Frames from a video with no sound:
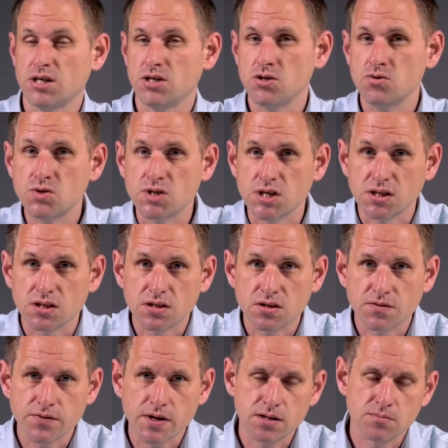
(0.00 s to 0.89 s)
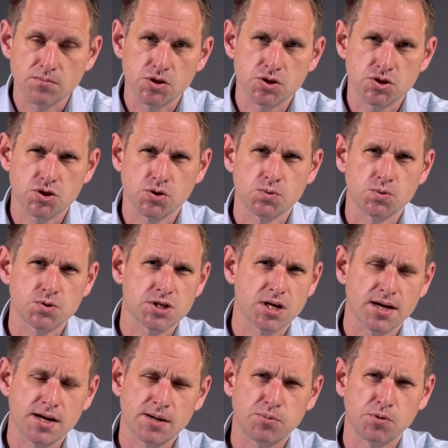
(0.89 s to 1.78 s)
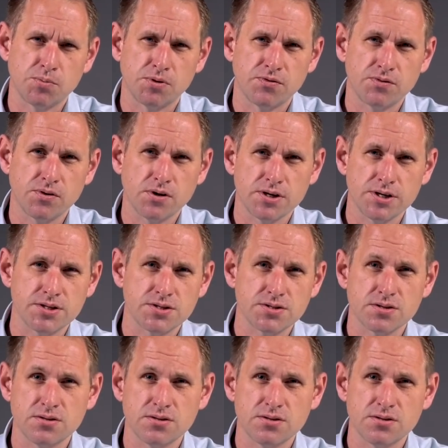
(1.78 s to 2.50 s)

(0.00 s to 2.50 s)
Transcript: using the development tools that Apple provides,